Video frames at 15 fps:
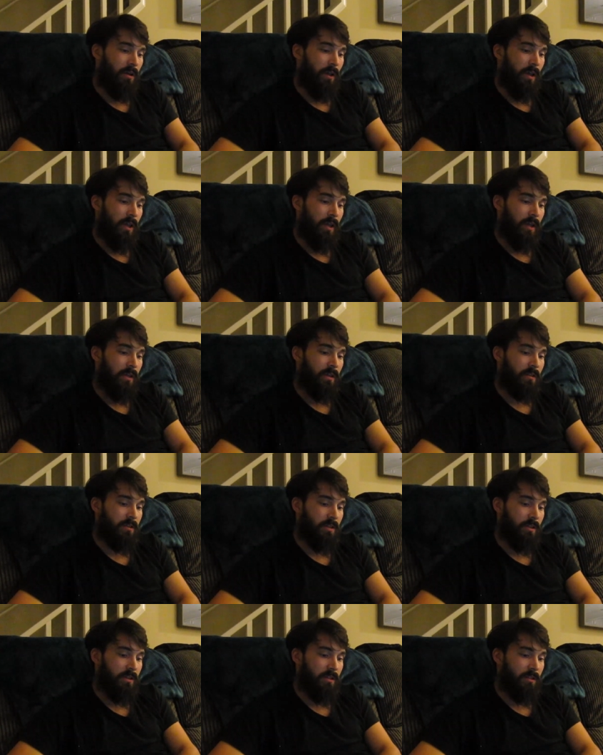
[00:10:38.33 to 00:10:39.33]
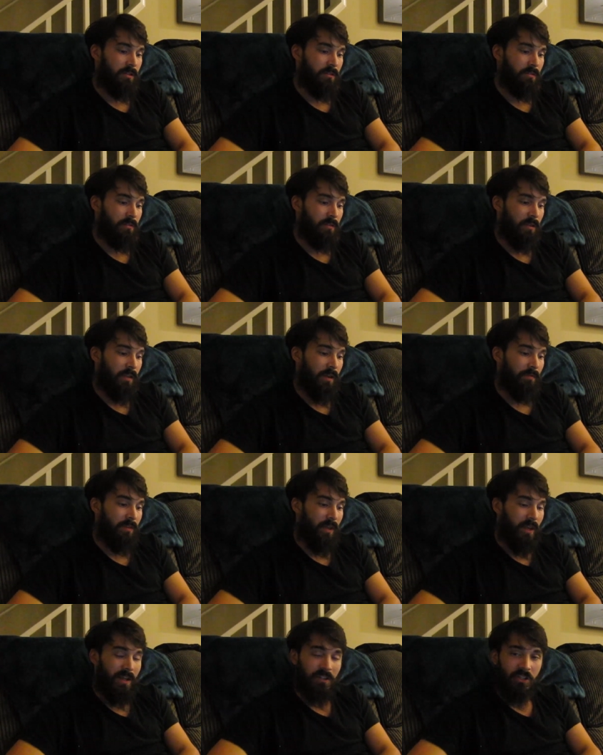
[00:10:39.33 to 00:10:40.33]
and if
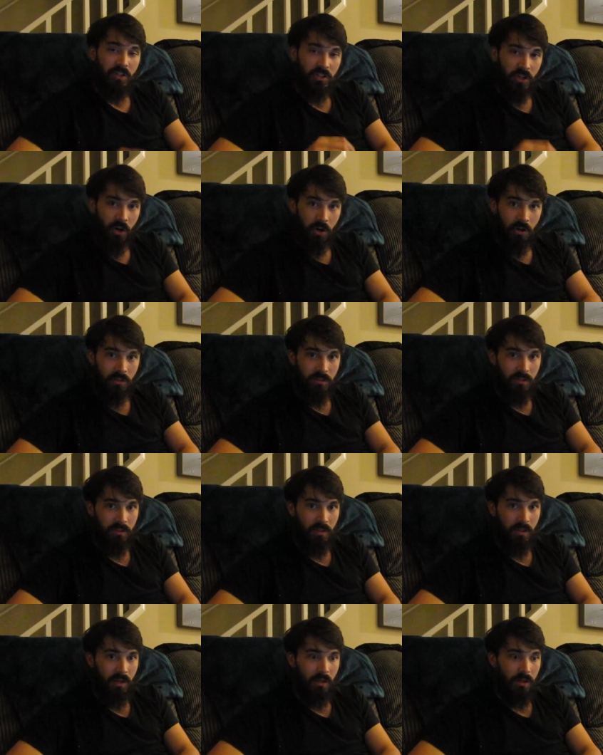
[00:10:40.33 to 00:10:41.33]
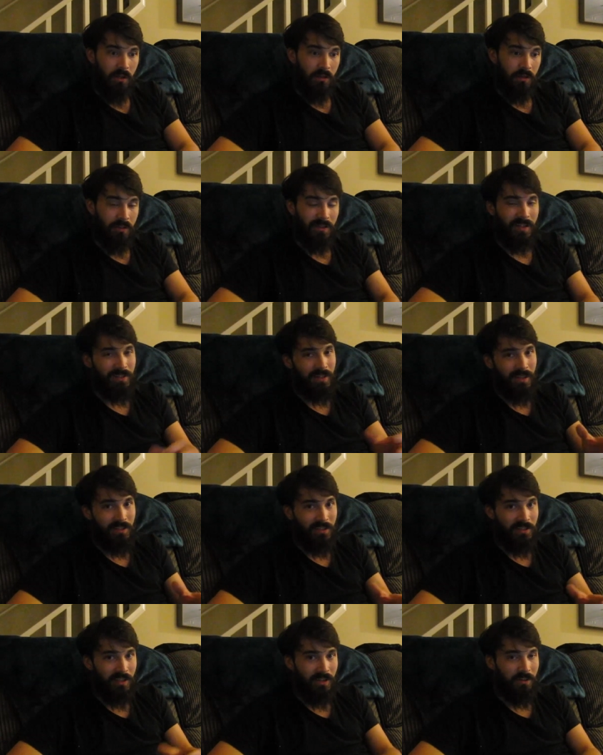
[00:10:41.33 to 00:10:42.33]
the engine turns, because that's the
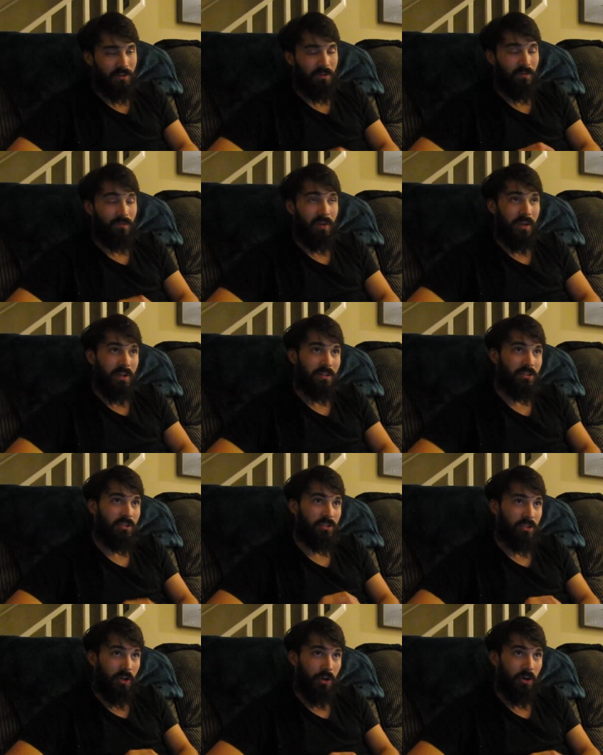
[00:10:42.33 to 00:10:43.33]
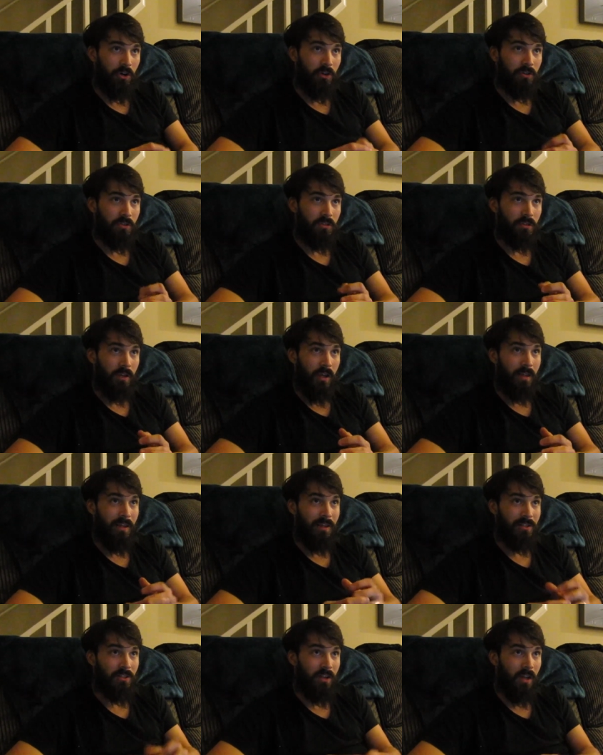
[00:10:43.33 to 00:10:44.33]
easiest thing to do, if the engine turns and
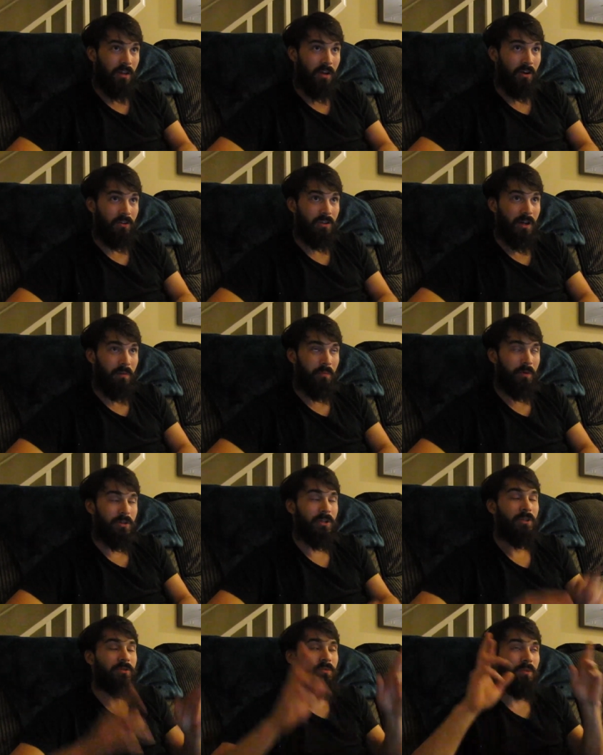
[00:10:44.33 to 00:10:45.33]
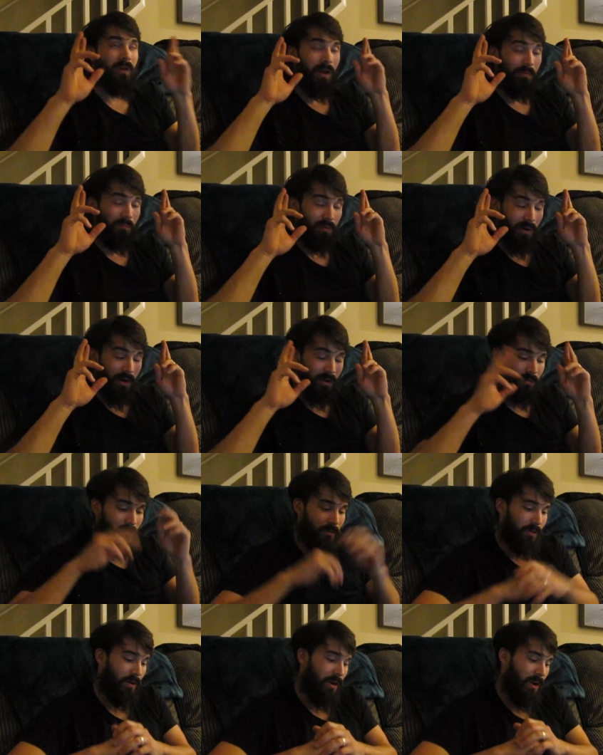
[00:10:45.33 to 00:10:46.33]
it's not locked up, which is what I'm praying
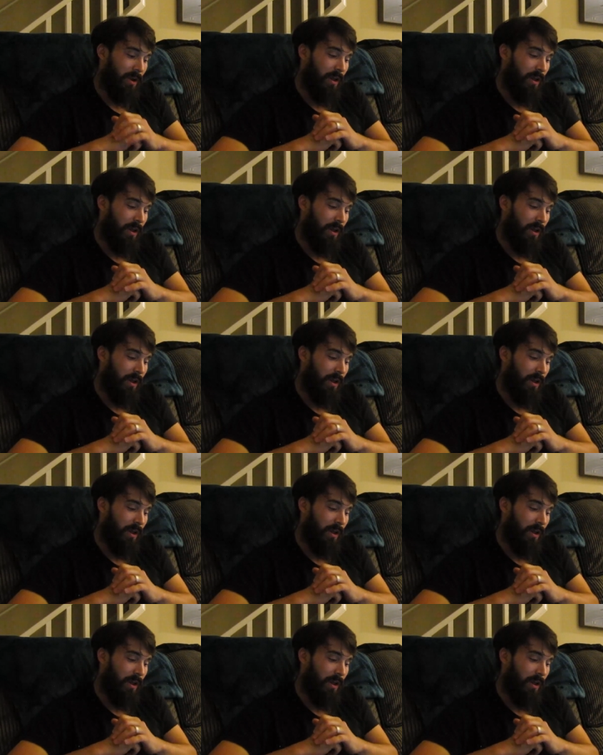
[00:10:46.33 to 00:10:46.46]
for,